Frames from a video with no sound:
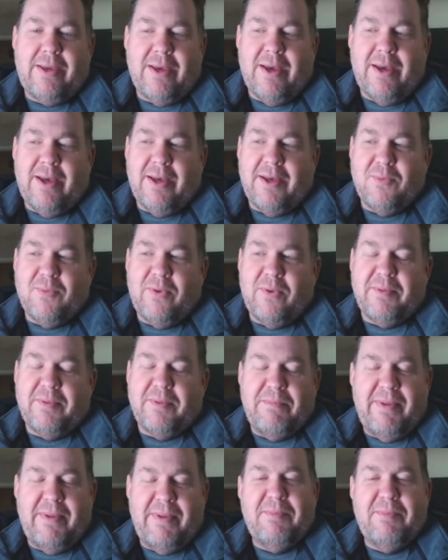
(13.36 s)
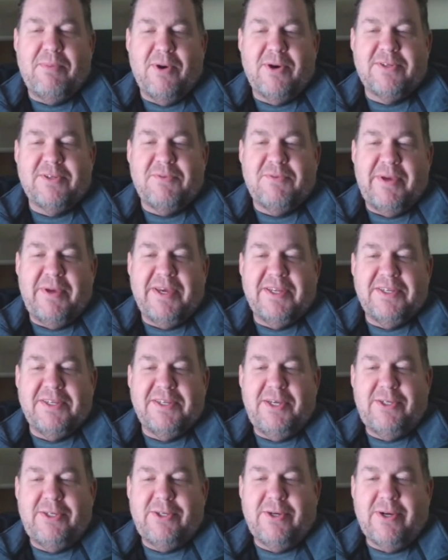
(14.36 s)
one of the many perks of being a
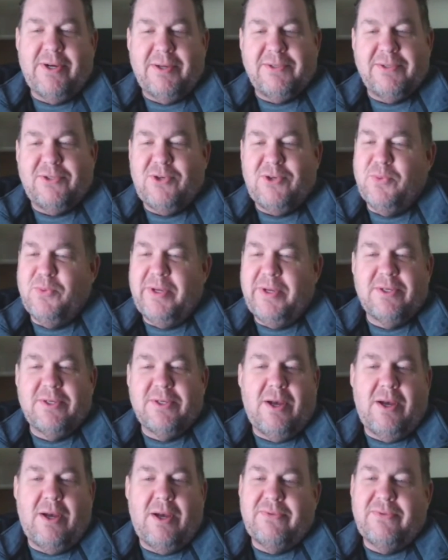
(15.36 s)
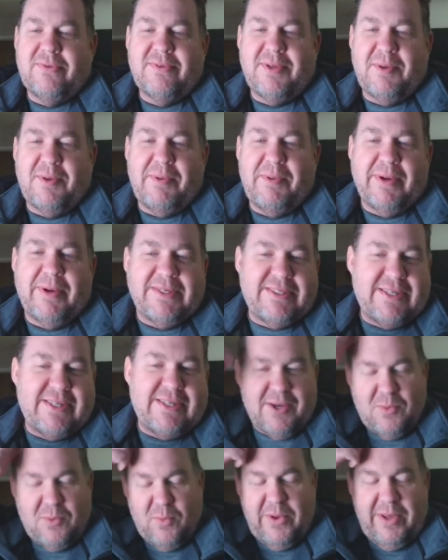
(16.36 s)
teacher, 2 weeks off. I'm in my
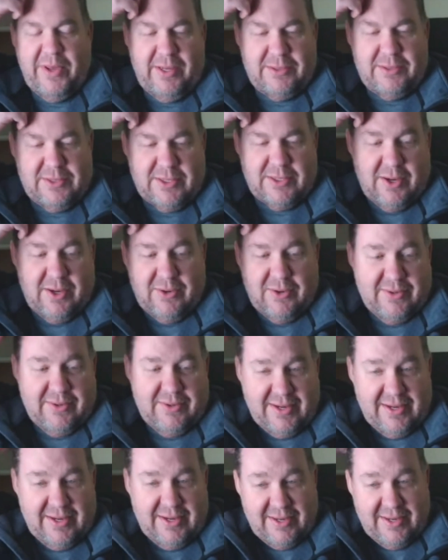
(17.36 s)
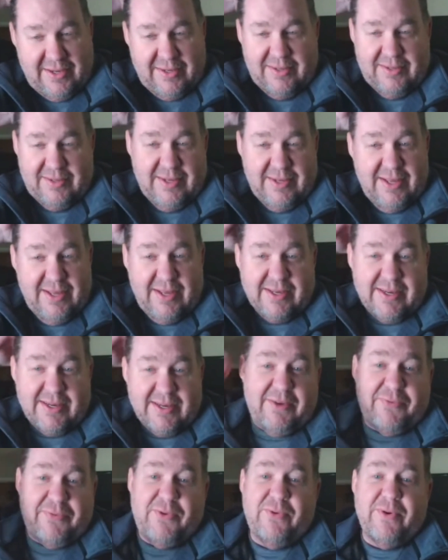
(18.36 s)
second week, so got
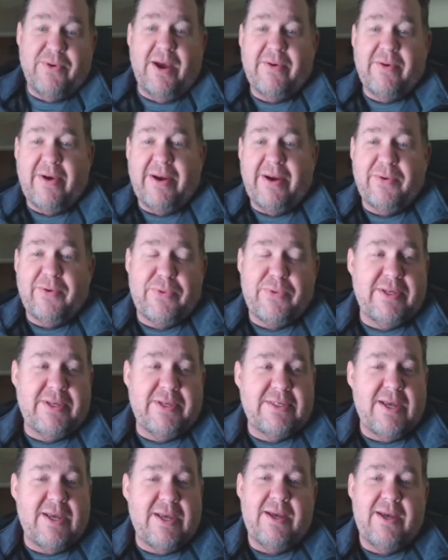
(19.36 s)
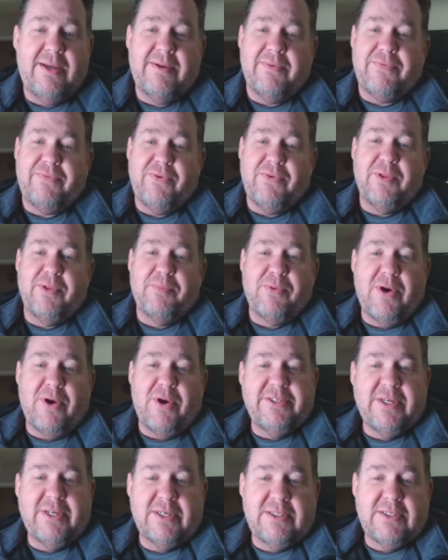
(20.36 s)
a few Night Rider things done, a few other
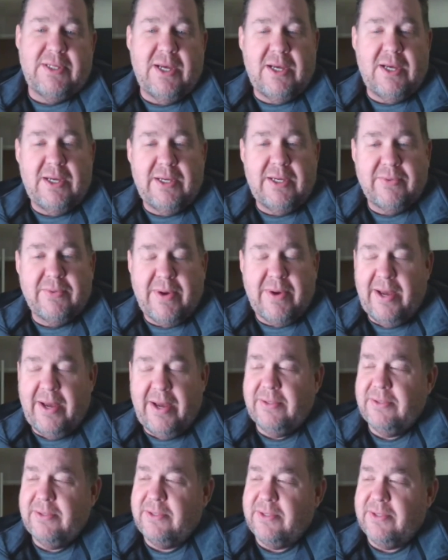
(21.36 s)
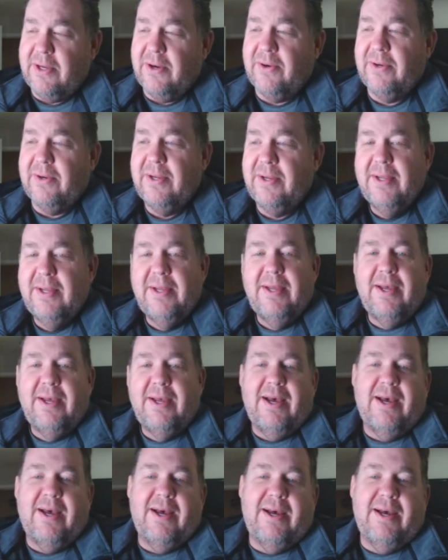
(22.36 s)
projects done around. So
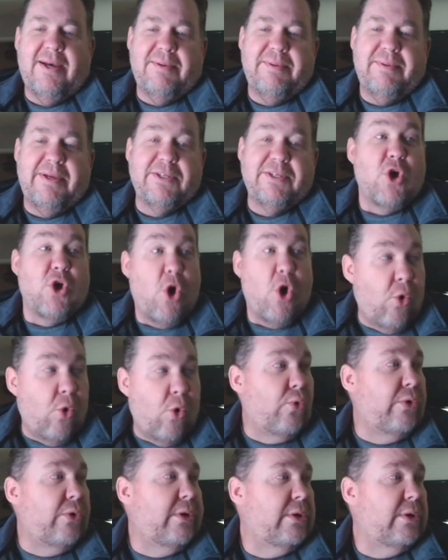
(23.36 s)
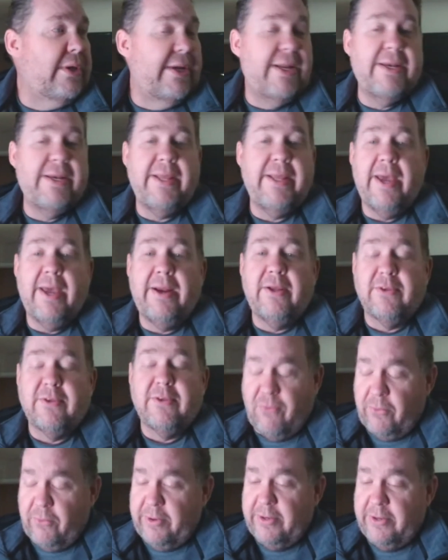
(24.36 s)
it's cold in Indiana. It's
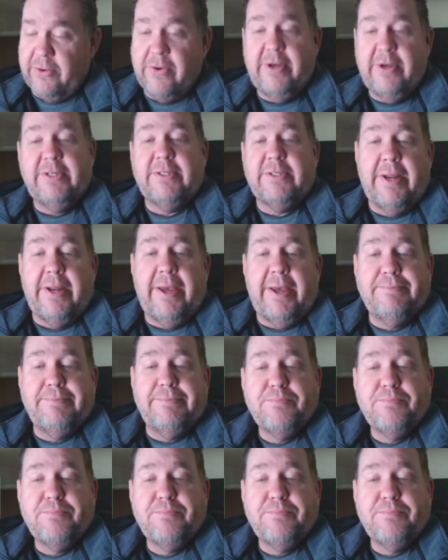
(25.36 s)
40 degrees today.